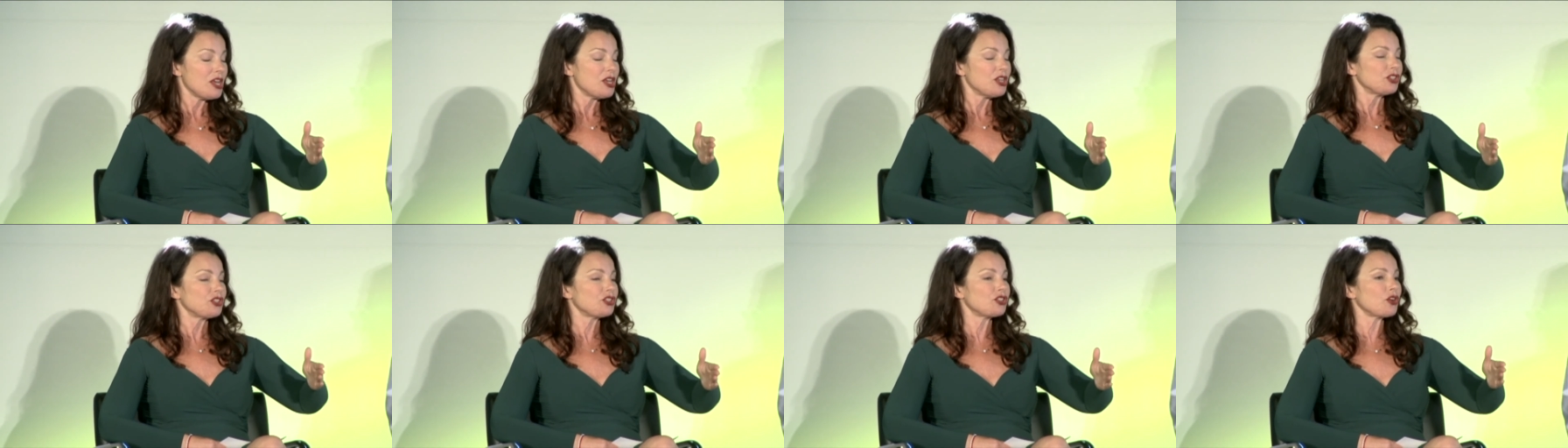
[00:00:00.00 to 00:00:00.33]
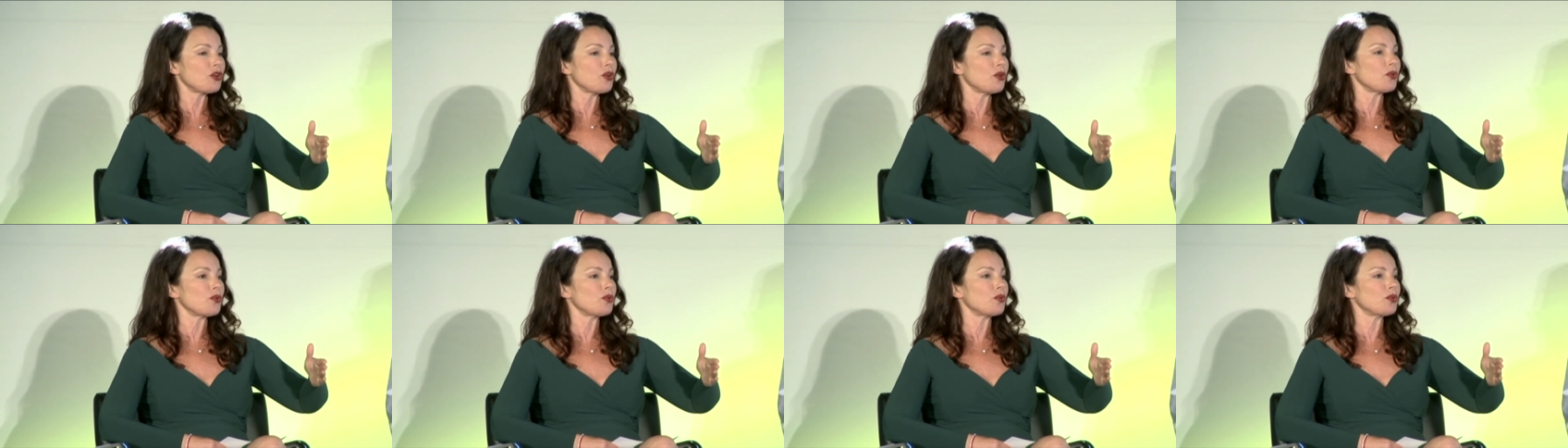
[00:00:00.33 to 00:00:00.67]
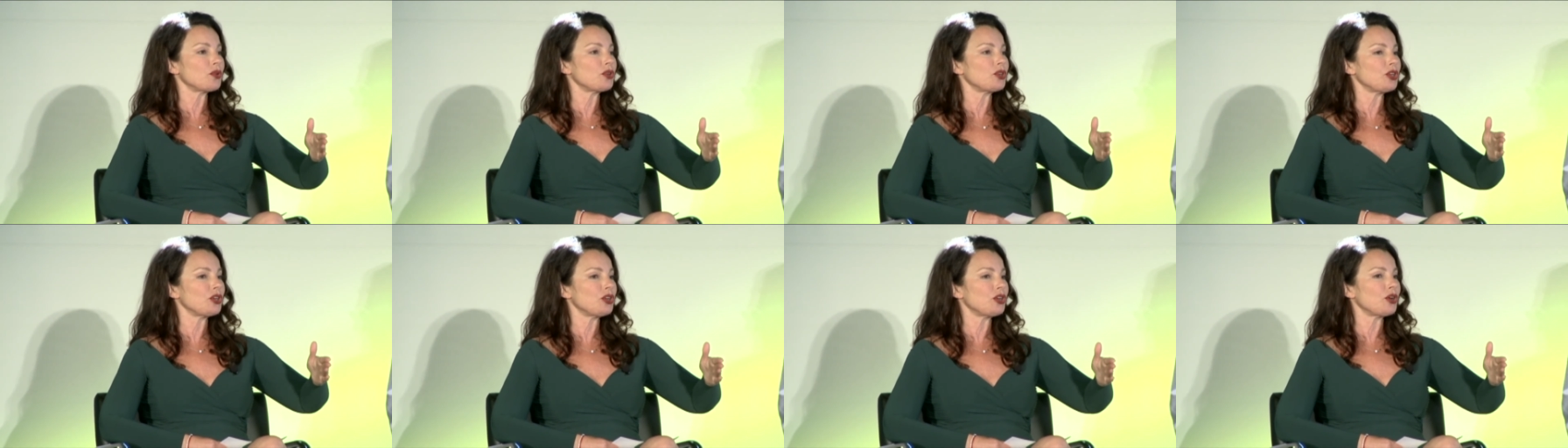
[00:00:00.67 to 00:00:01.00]
So,
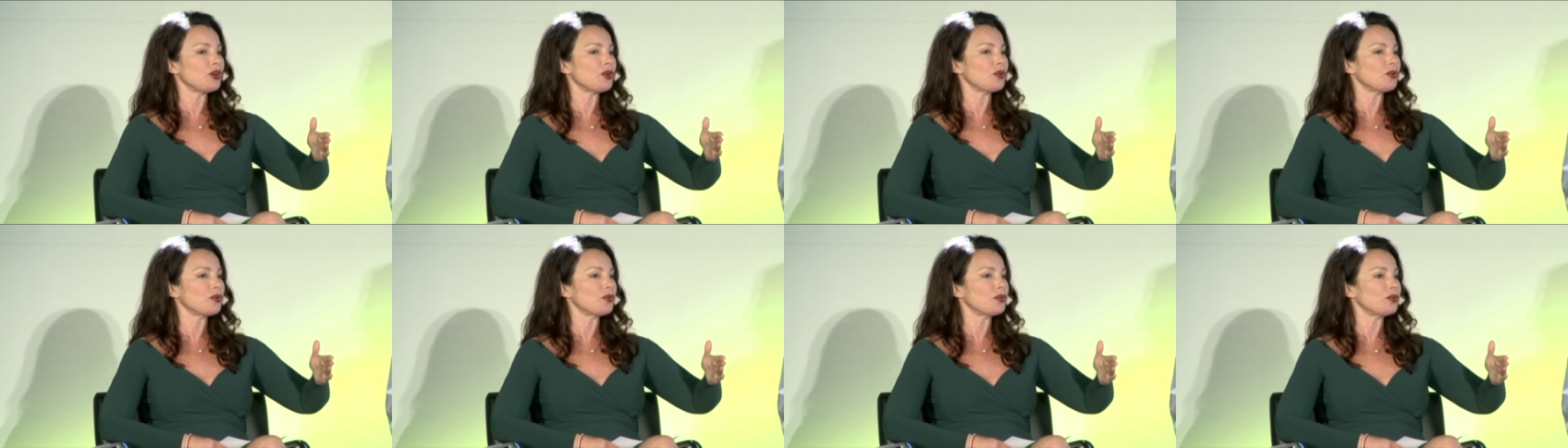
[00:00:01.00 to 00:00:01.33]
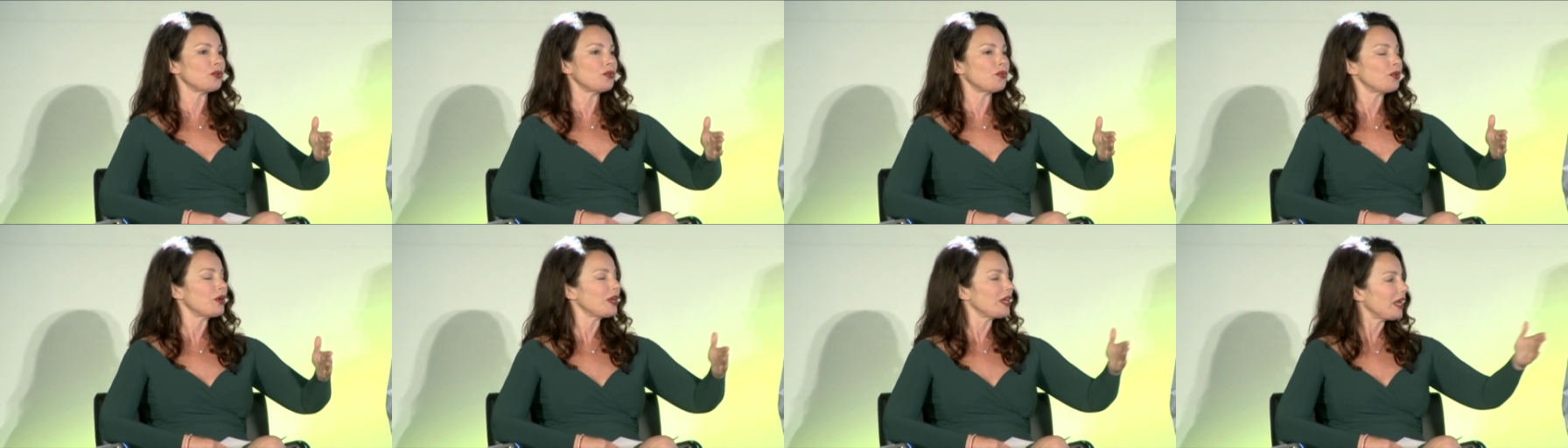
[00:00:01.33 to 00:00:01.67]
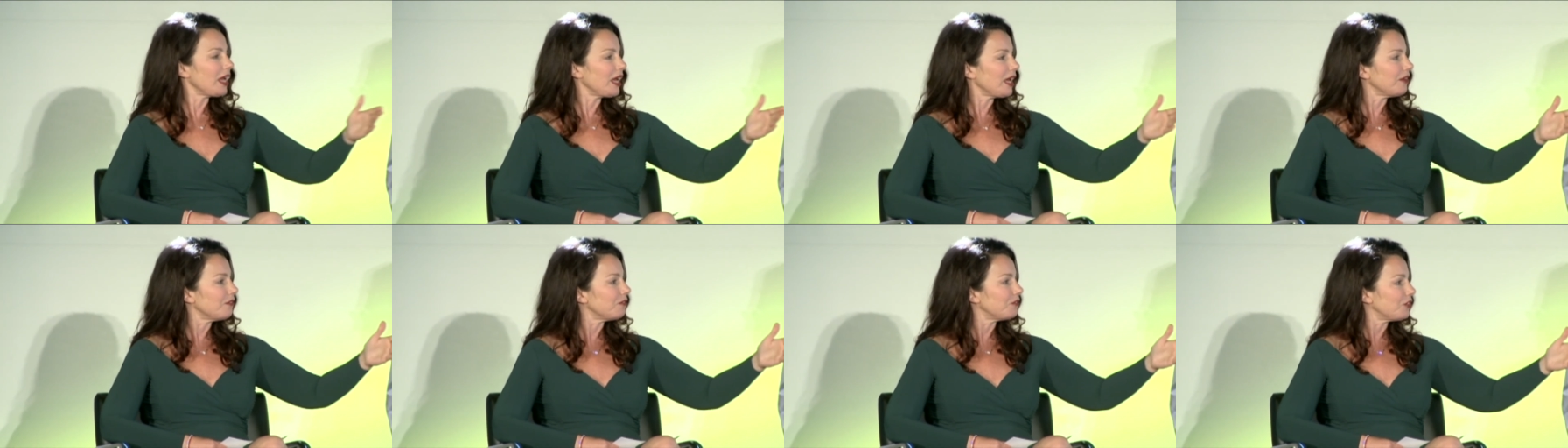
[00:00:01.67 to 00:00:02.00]
we
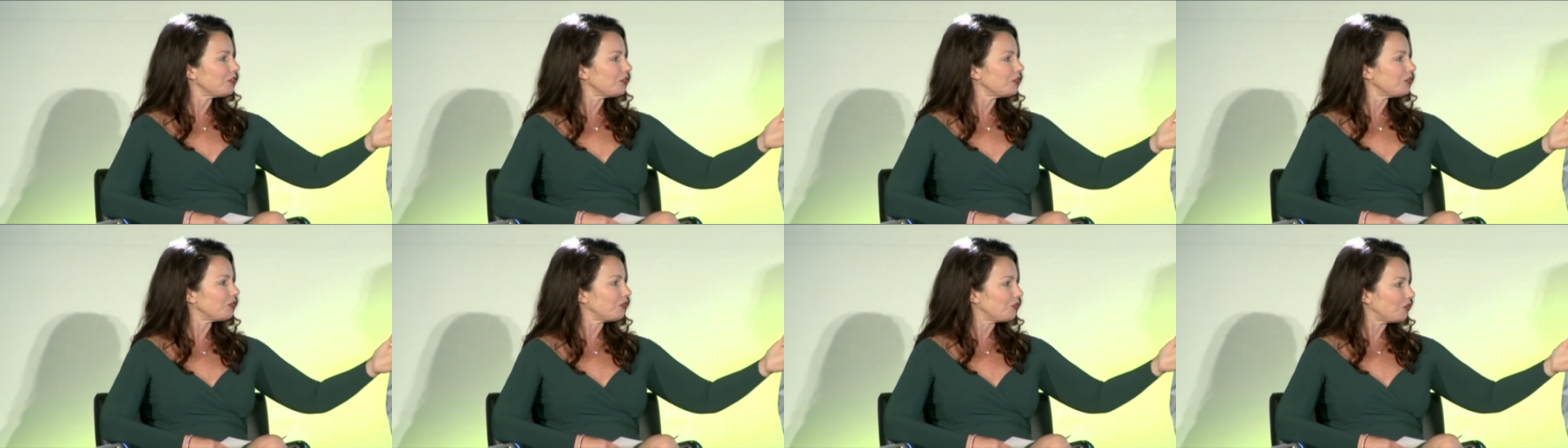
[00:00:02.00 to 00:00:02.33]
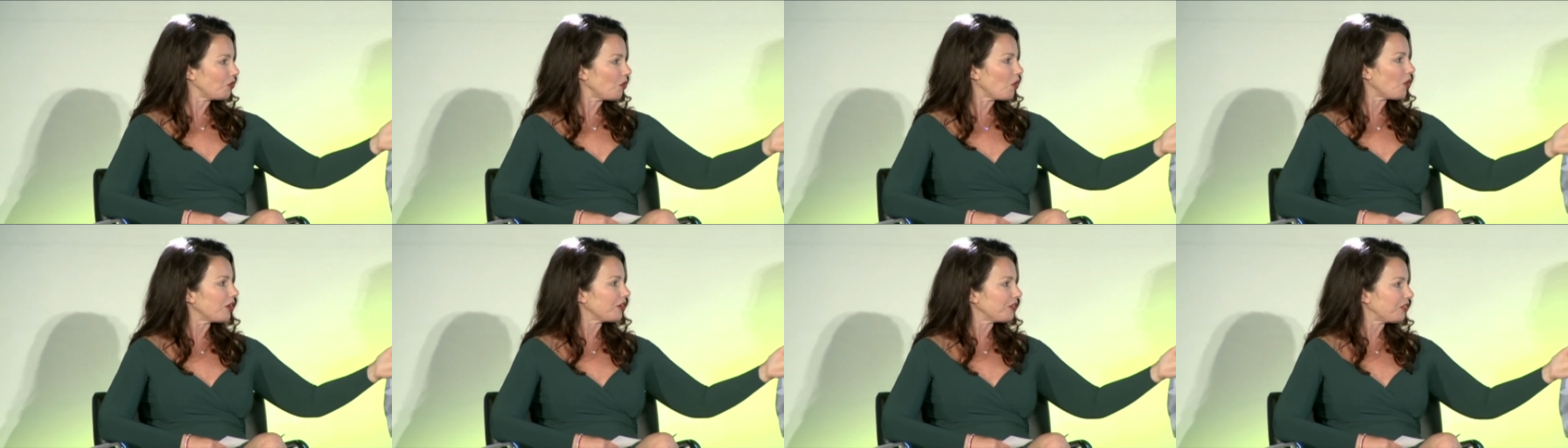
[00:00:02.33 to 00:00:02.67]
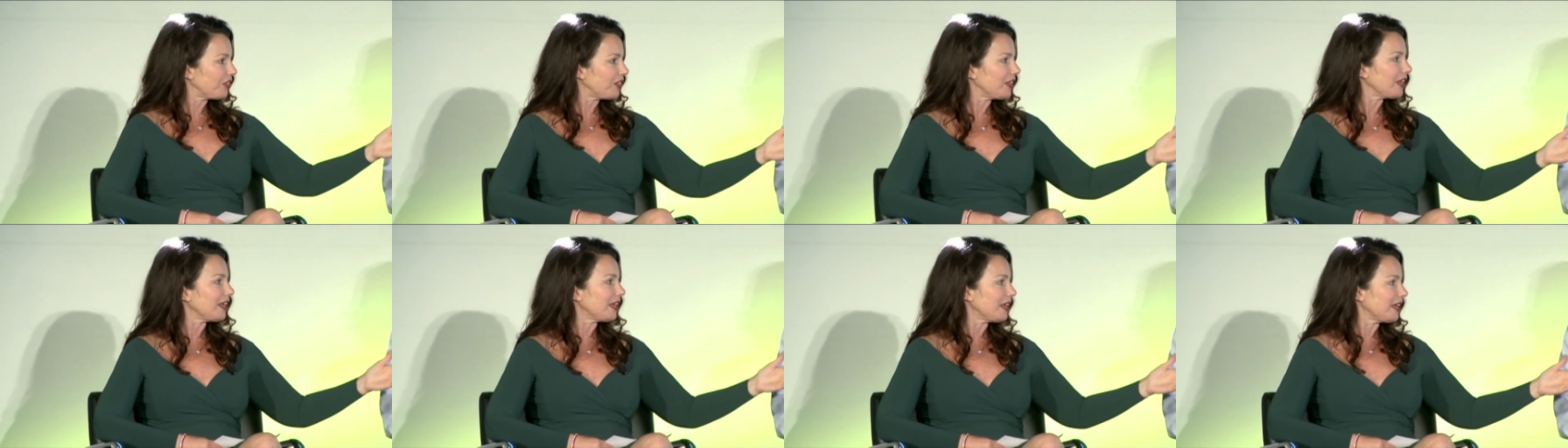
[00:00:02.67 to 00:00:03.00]
have to start
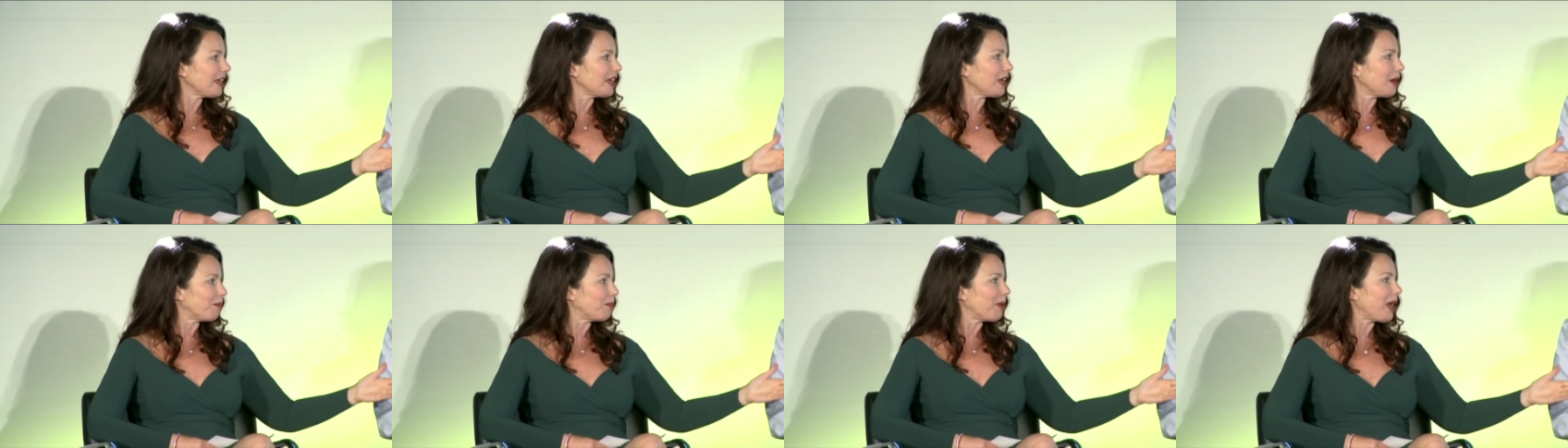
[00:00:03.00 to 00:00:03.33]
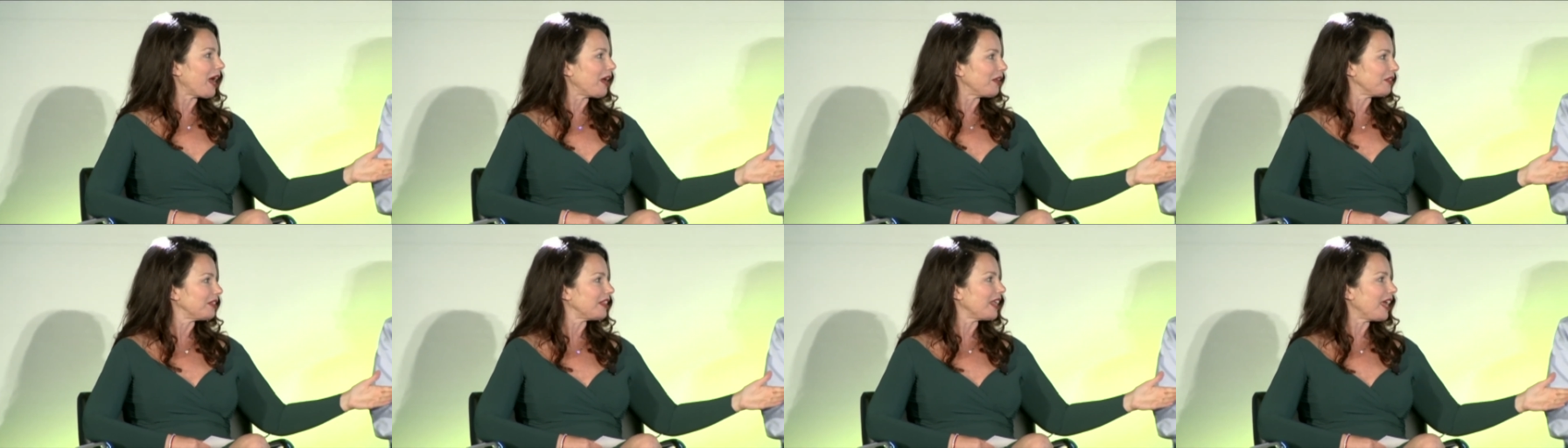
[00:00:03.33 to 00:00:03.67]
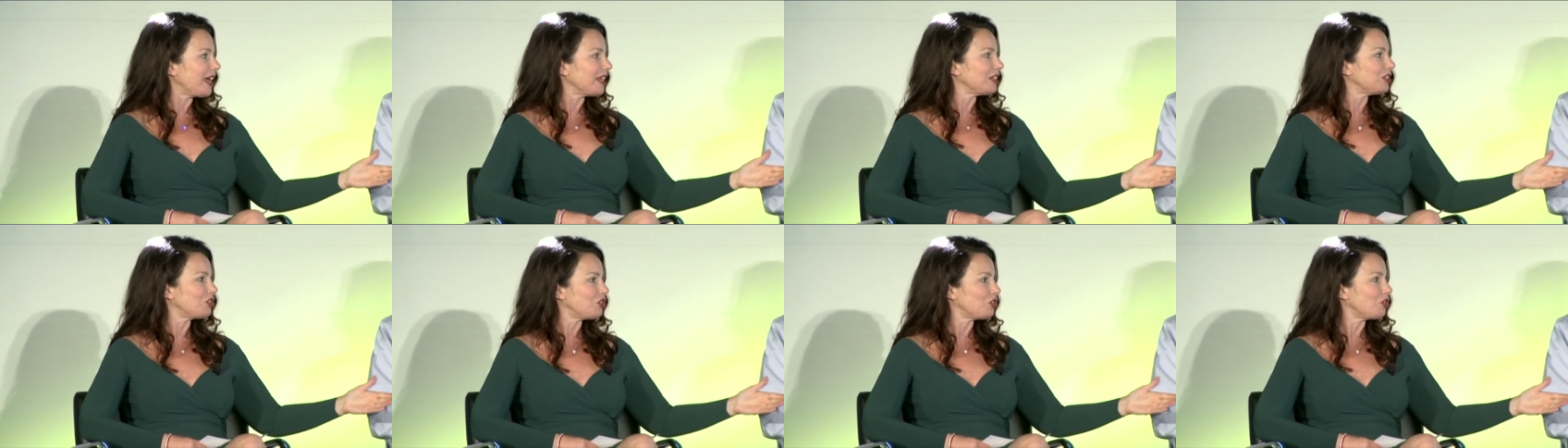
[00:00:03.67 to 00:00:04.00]
thinking about
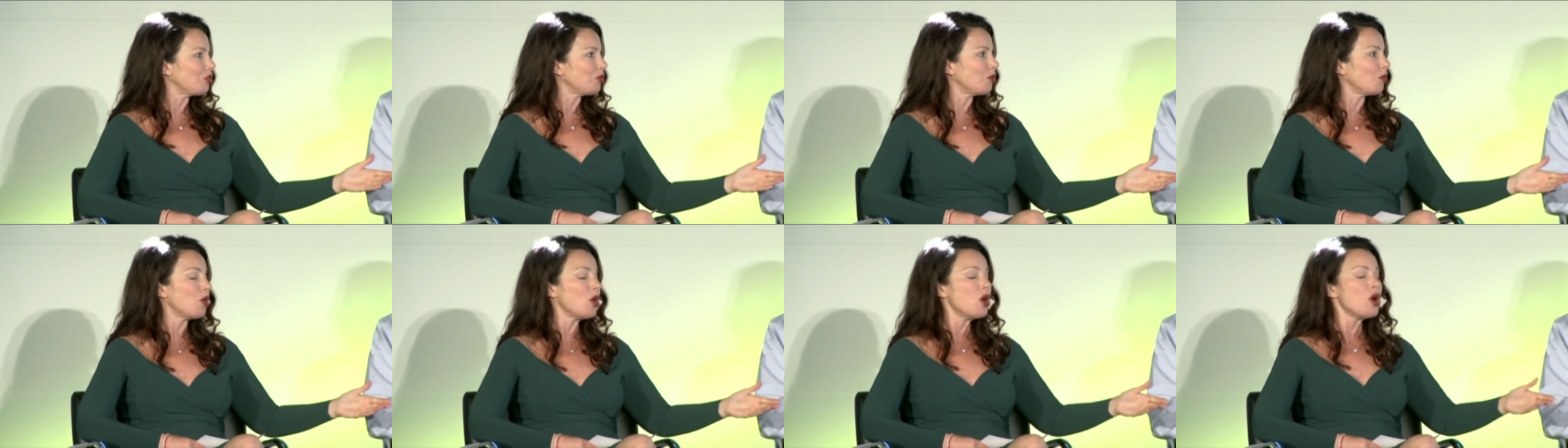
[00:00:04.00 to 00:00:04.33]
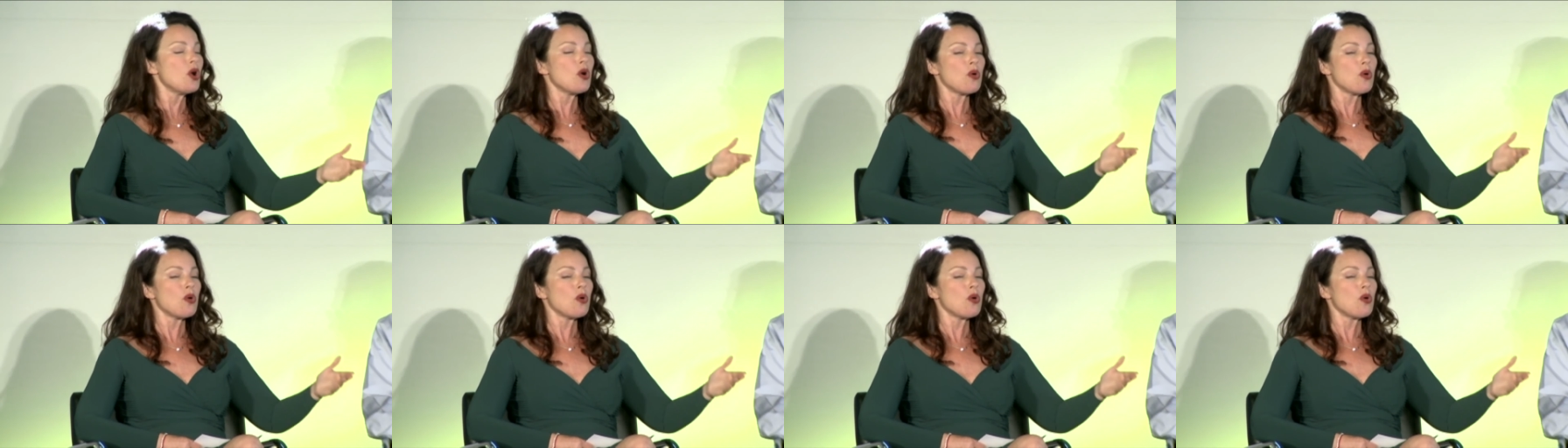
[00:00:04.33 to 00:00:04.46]
that too.